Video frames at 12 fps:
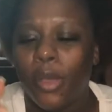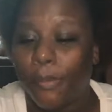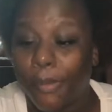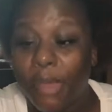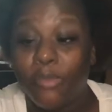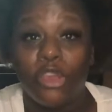
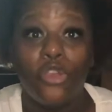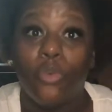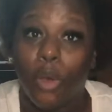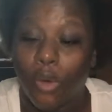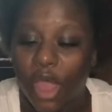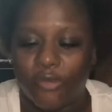maybe you
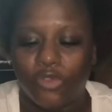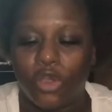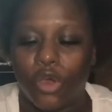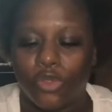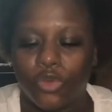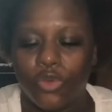won't have to
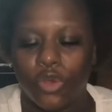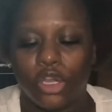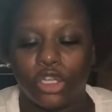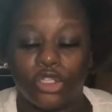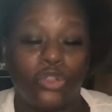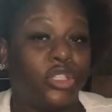go through it
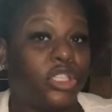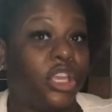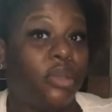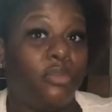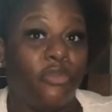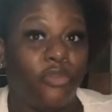because you'll see
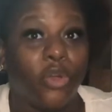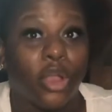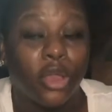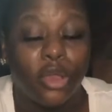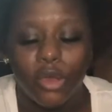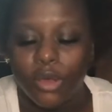it before
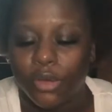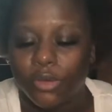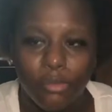it comes.